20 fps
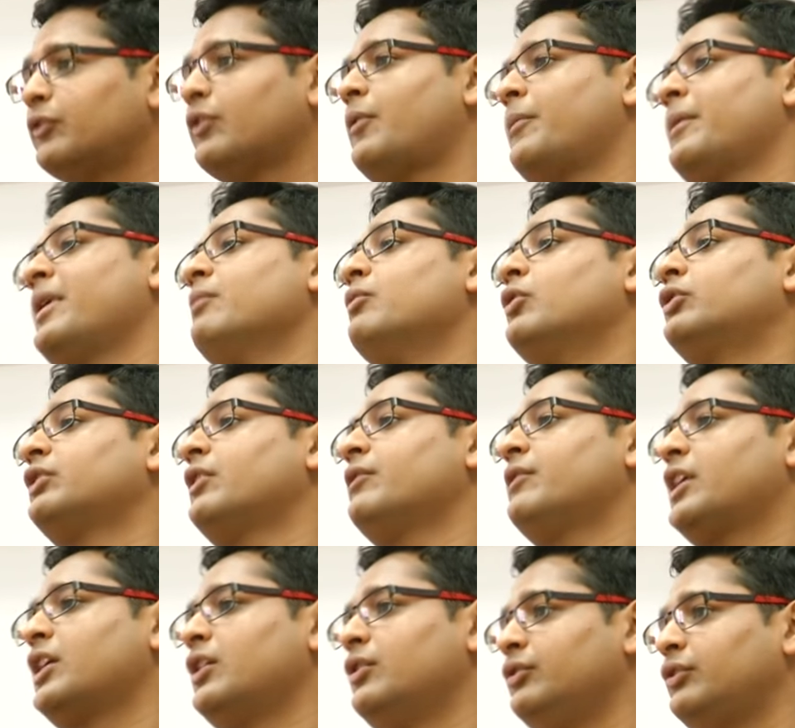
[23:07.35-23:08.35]
from my books of
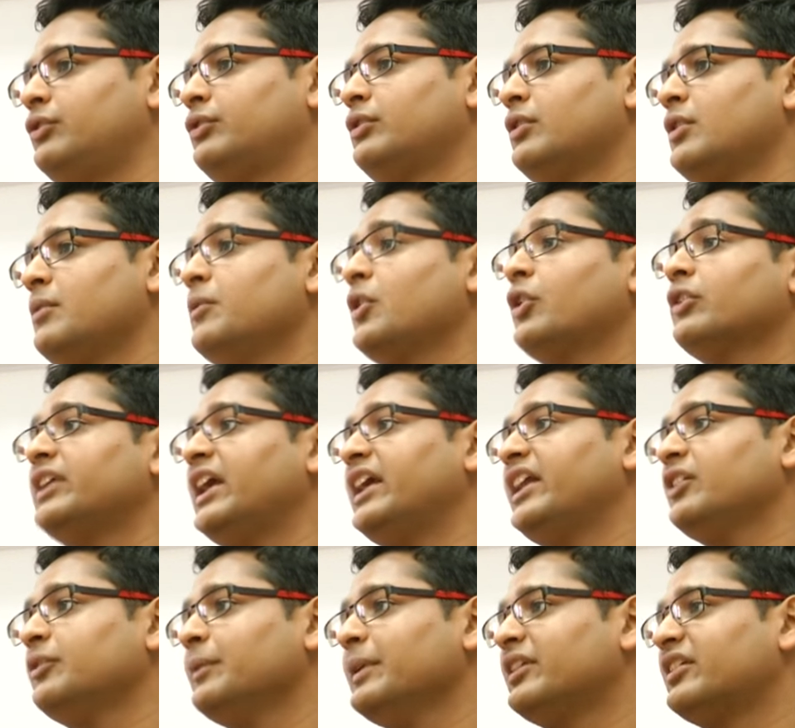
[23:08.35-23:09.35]
accounts because that
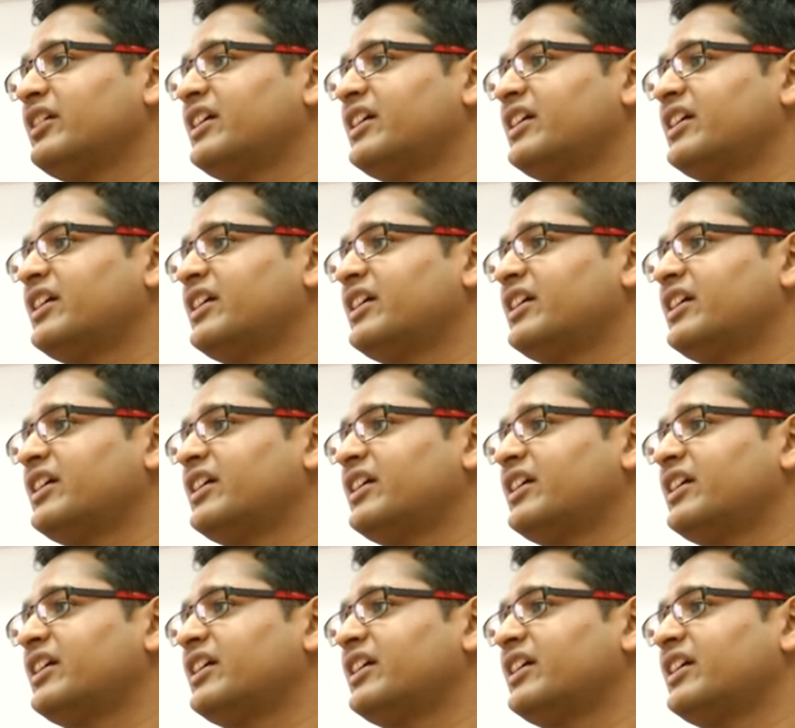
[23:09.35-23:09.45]
has yes.